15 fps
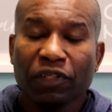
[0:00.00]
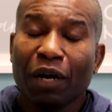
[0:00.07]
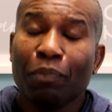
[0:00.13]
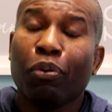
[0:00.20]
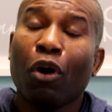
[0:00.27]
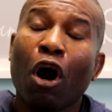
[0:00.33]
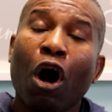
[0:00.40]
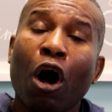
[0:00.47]

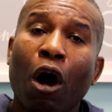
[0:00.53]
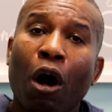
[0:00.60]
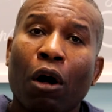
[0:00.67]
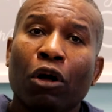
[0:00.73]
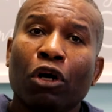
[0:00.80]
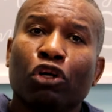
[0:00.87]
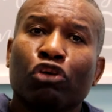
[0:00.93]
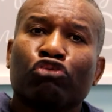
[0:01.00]

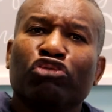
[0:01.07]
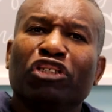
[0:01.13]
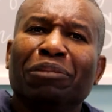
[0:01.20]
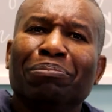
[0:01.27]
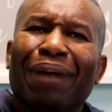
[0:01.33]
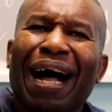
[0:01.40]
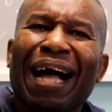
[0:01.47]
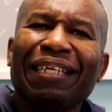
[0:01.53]
Paul
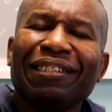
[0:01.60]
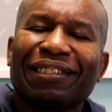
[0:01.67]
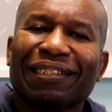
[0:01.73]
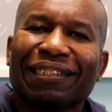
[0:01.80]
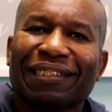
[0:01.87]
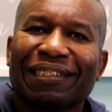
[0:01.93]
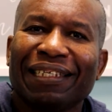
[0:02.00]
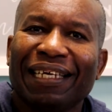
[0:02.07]
reminds
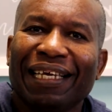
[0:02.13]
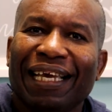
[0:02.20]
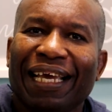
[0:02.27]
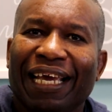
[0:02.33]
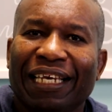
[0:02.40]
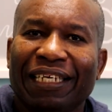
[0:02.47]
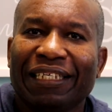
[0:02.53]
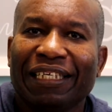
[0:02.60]
us
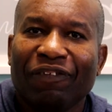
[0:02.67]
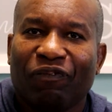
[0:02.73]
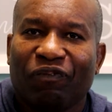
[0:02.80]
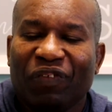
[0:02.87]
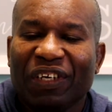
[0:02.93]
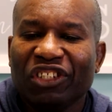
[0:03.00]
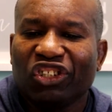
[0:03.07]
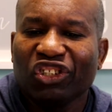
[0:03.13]
in
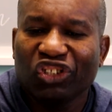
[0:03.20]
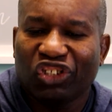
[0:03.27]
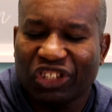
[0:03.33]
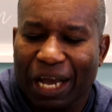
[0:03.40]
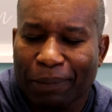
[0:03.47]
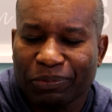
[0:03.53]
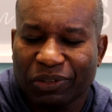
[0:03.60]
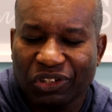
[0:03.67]
Ephesians
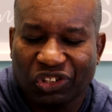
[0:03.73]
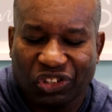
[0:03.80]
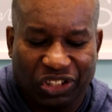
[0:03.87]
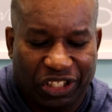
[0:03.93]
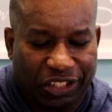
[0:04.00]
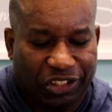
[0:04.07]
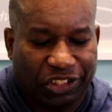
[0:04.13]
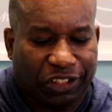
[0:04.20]
chapter
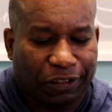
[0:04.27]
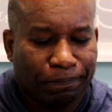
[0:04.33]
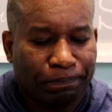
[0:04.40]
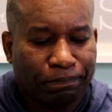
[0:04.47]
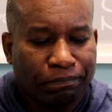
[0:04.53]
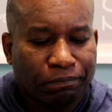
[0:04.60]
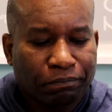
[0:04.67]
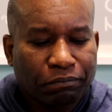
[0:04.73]
6,
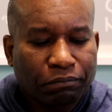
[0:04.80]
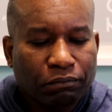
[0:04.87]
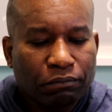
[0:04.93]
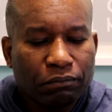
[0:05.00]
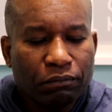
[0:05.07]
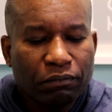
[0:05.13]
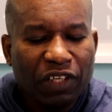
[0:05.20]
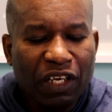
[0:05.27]

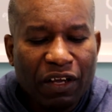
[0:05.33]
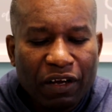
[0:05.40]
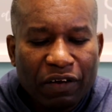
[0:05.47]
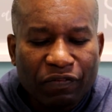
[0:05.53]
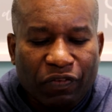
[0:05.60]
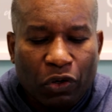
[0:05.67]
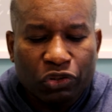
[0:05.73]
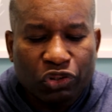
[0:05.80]

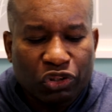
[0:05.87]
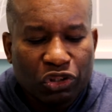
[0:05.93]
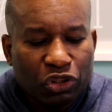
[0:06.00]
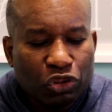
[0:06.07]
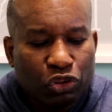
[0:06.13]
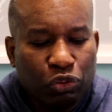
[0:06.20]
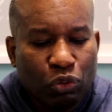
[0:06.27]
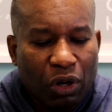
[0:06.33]
verse
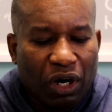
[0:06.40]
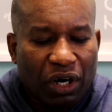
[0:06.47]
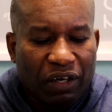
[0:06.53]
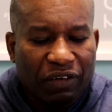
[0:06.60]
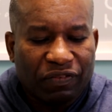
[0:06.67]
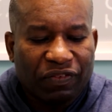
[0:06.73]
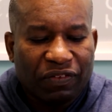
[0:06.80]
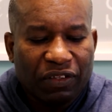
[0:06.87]

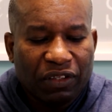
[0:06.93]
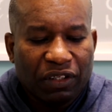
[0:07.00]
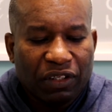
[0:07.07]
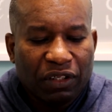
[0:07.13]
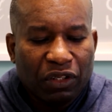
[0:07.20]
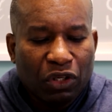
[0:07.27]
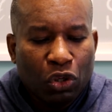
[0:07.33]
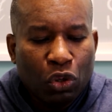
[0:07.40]
12,
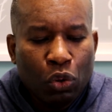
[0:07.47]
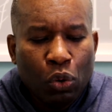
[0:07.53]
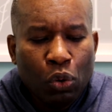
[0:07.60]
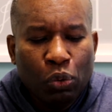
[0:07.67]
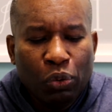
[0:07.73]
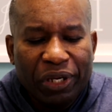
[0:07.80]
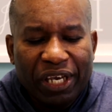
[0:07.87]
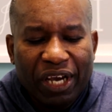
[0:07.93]
who
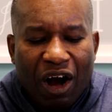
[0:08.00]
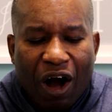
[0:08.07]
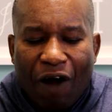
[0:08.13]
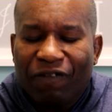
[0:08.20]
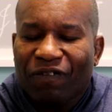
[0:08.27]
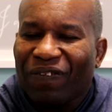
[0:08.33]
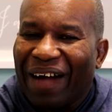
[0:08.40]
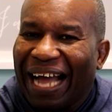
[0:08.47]
we are
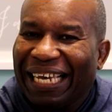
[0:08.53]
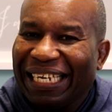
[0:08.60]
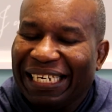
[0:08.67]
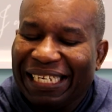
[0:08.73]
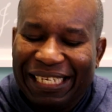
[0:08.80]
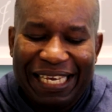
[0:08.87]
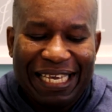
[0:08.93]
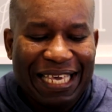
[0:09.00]

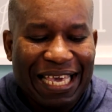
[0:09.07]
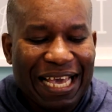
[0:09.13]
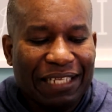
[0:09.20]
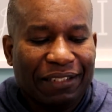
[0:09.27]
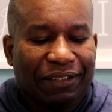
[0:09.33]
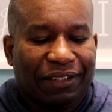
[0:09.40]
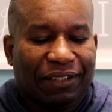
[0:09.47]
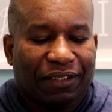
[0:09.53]
fighting
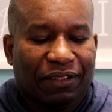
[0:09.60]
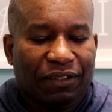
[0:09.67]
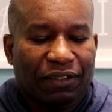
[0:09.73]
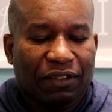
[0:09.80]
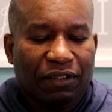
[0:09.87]
against.